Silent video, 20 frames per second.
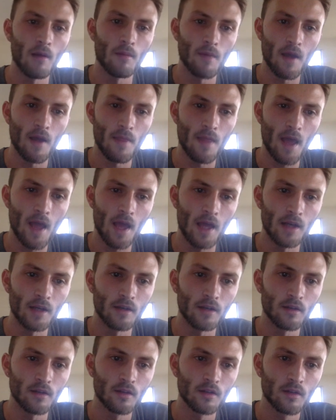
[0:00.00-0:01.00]
And
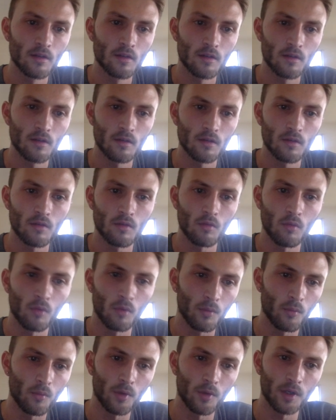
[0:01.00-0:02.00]
then
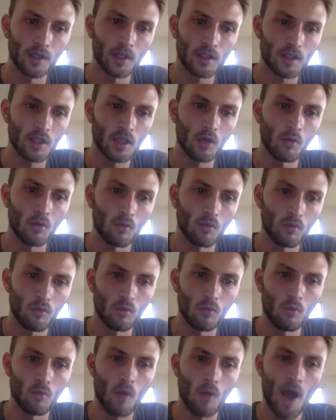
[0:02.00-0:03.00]
we're going to,
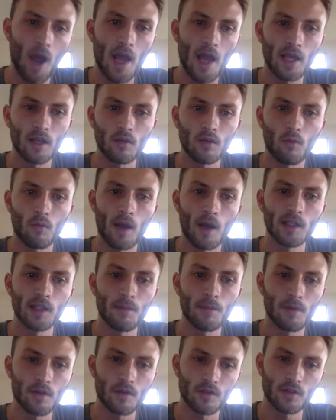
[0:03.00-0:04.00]
why
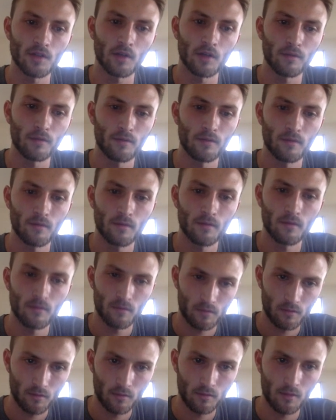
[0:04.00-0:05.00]
limit yourself?
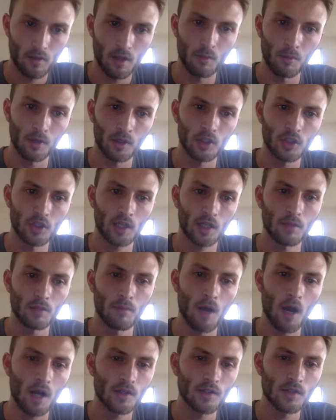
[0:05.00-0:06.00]
And we're going to check the
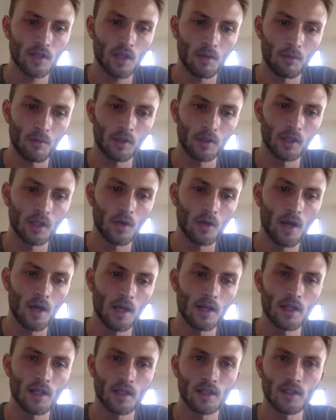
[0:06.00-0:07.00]
box, and we're going to go ahead
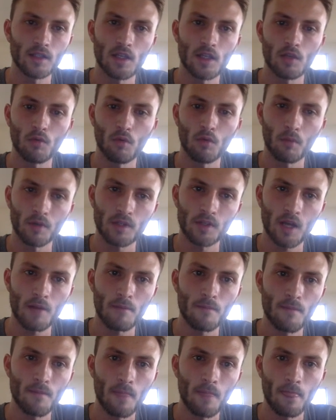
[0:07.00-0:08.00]
and hit continue one more
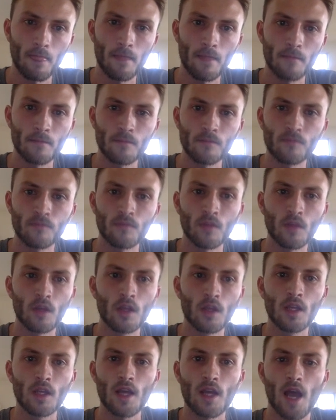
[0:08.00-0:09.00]
time.
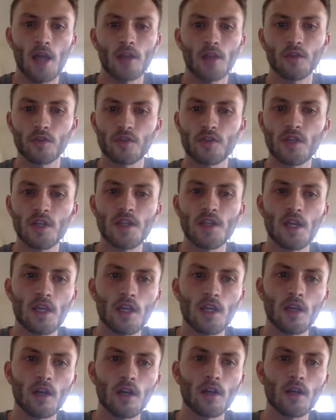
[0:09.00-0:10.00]
And you'll see that
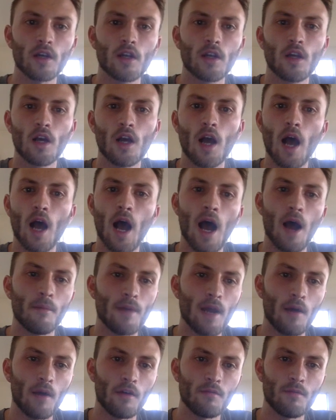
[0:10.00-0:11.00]
here,
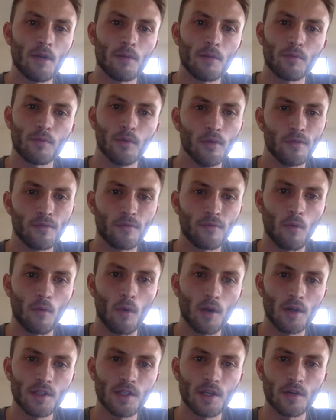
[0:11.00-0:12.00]
now we've been approved
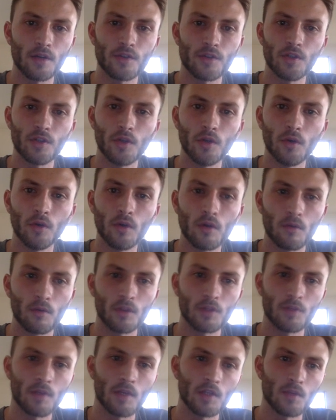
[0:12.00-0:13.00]
for tier 2,
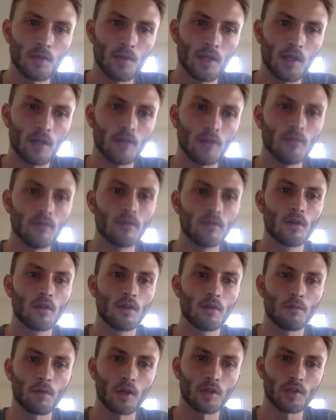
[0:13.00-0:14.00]
which means we can
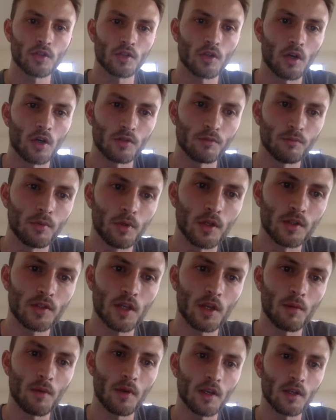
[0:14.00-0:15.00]
purchase calls and puts,
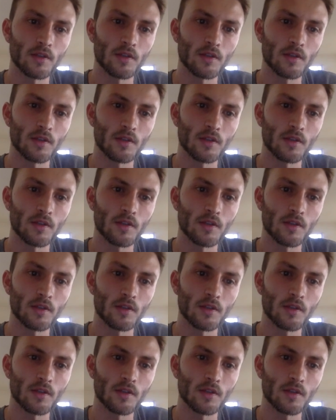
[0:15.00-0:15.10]
and we can